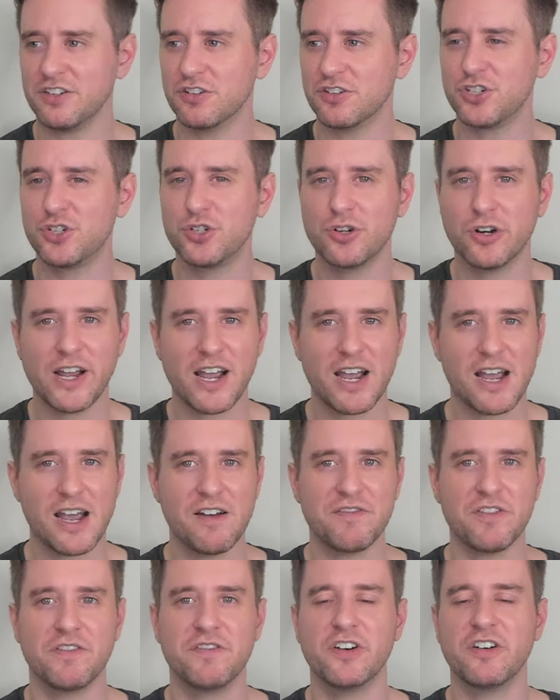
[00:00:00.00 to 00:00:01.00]
You're sure to
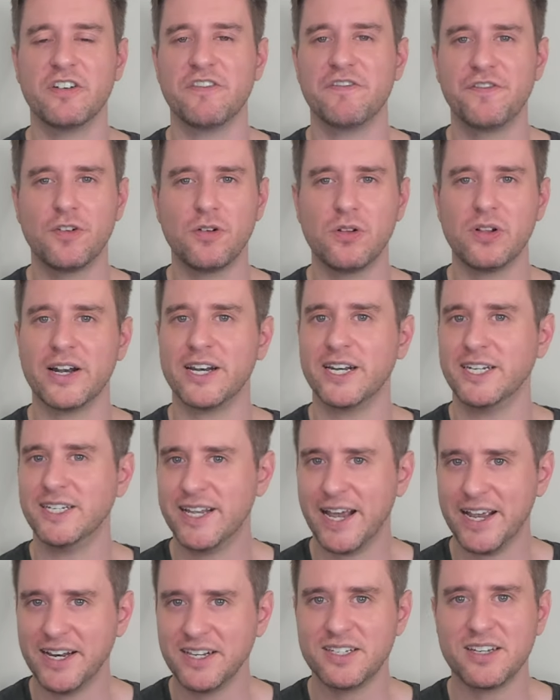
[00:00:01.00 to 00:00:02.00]
have a very full and
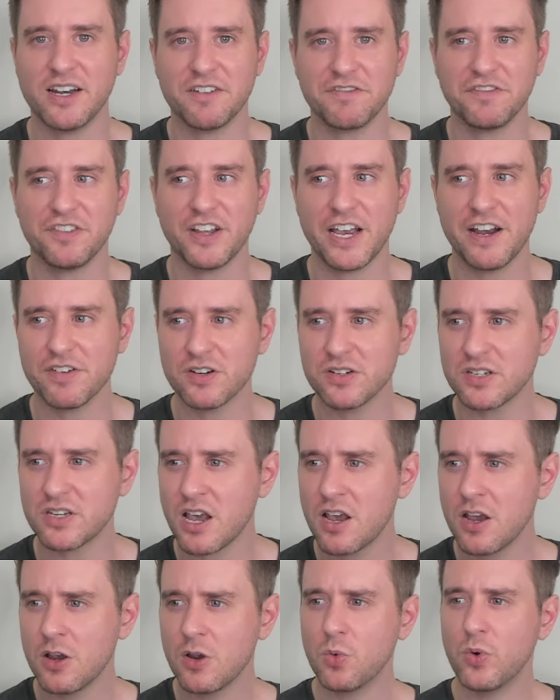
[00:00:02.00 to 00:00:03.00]
intense set of flavors
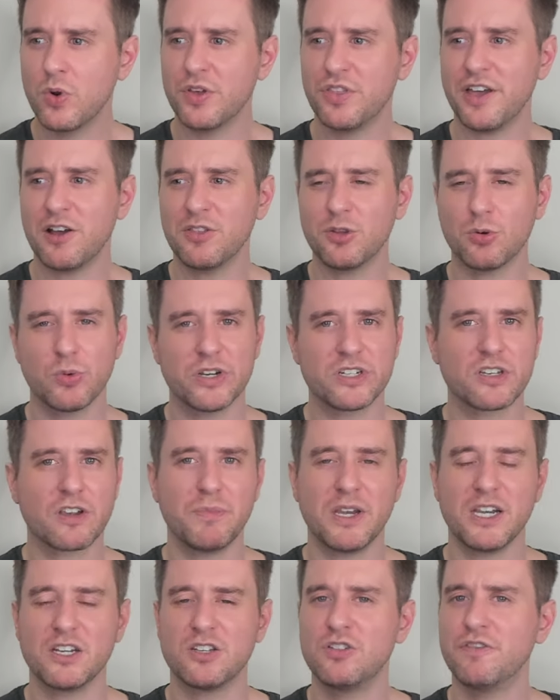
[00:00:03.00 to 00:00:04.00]
without the risk of
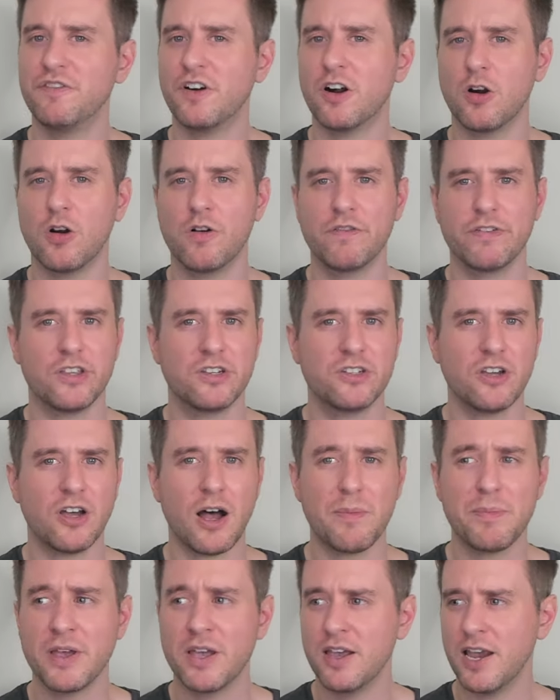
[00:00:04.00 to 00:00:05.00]
being too far over the
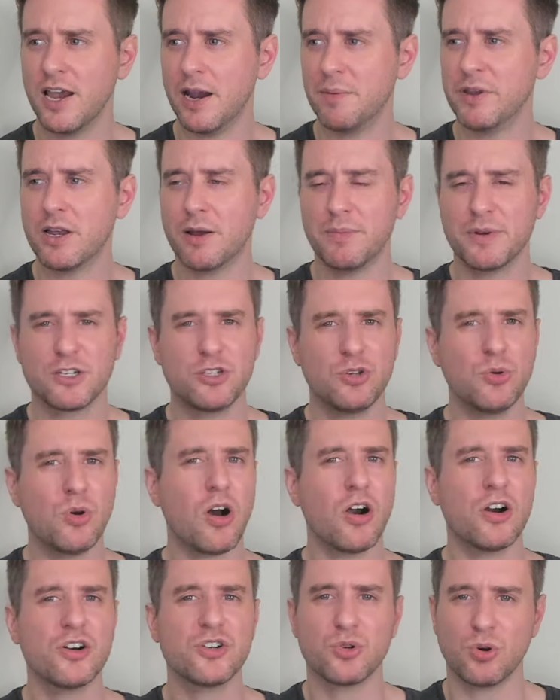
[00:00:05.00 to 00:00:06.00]
top and becoming too
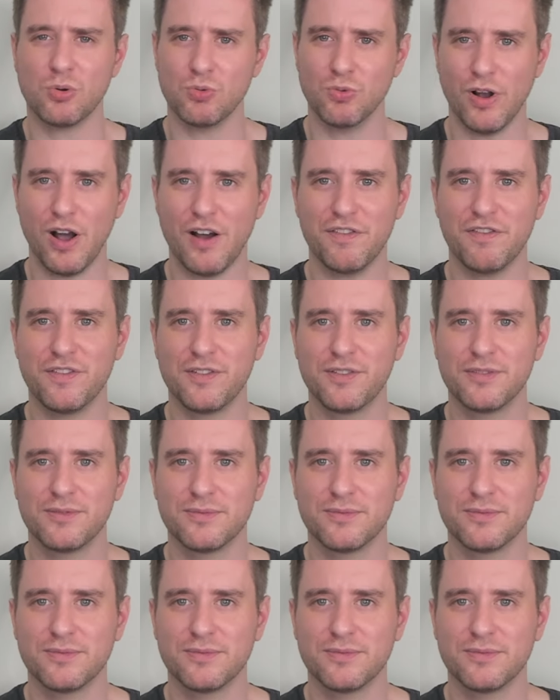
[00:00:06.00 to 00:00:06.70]
harsh or rough.